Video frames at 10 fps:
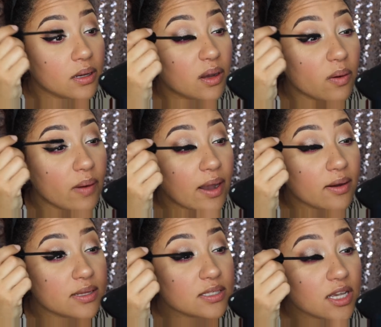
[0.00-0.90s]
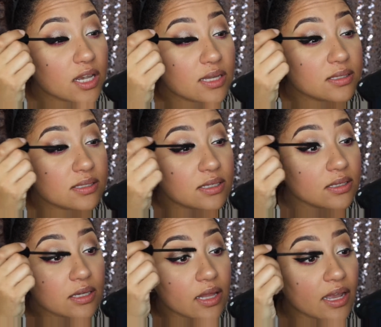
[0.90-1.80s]
Oh wow, it's like
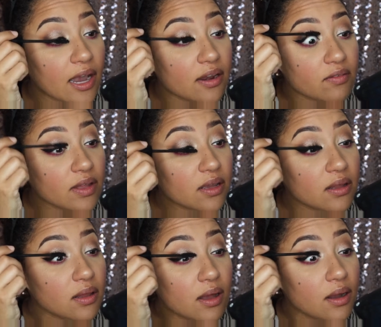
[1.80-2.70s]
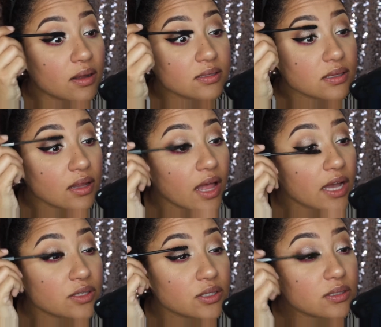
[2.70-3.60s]
instantly like kind of like clung onto the
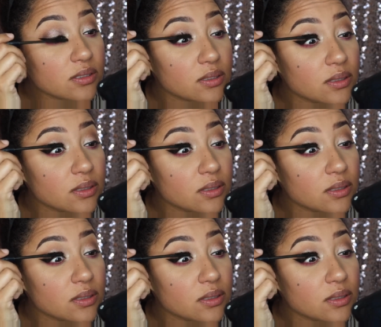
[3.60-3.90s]
lashes.